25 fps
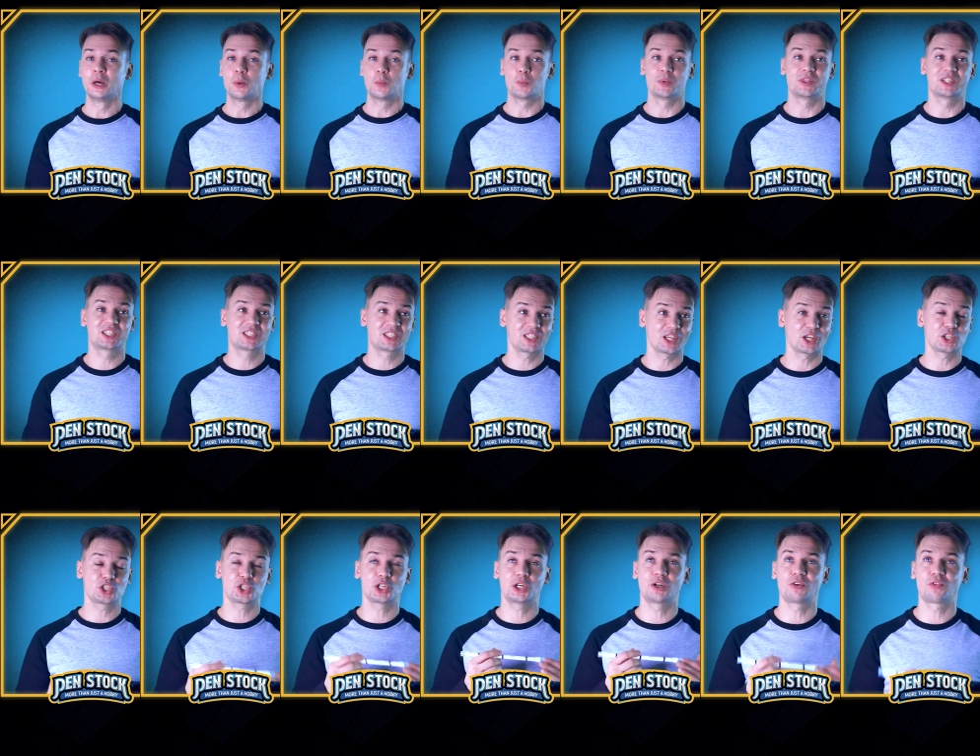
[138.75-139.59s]
with
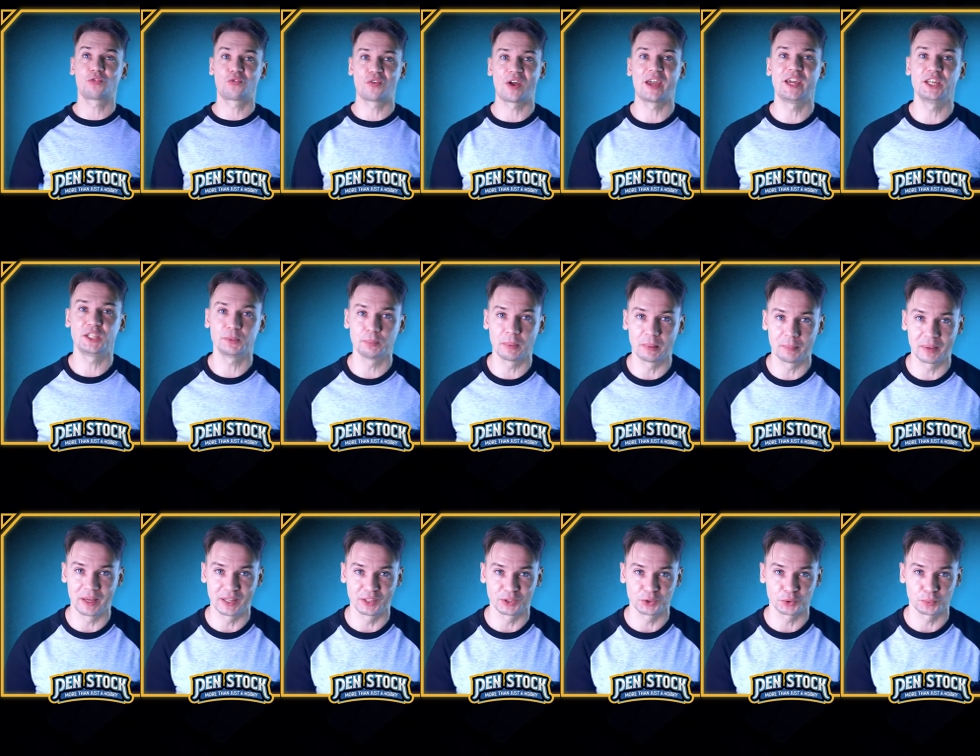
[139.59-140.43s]
such a great
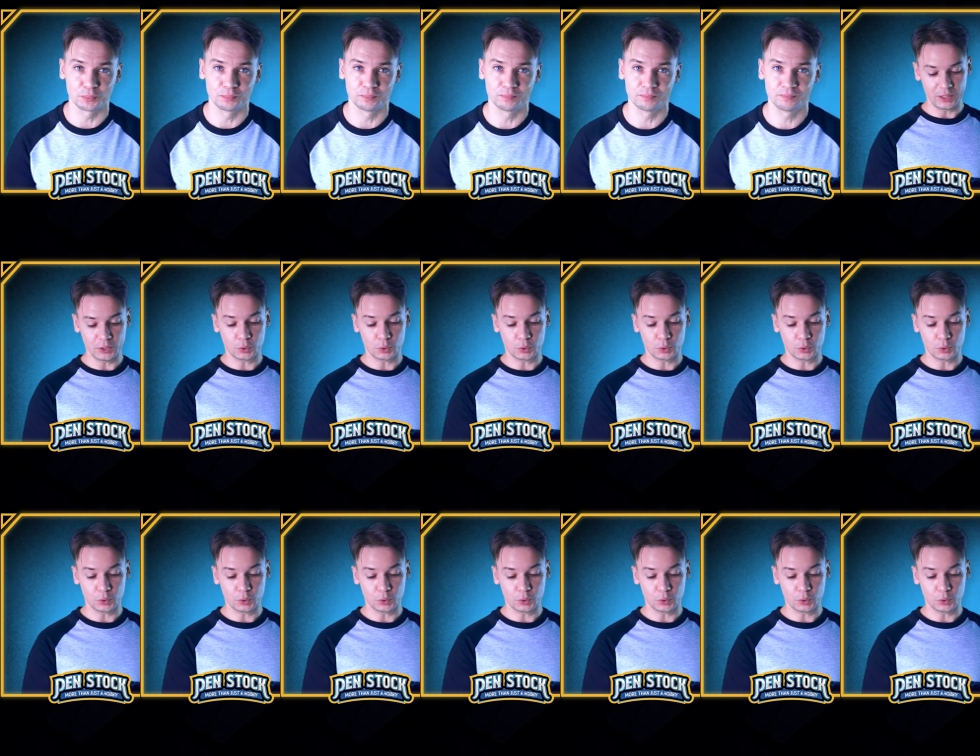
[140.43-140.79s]
momentum.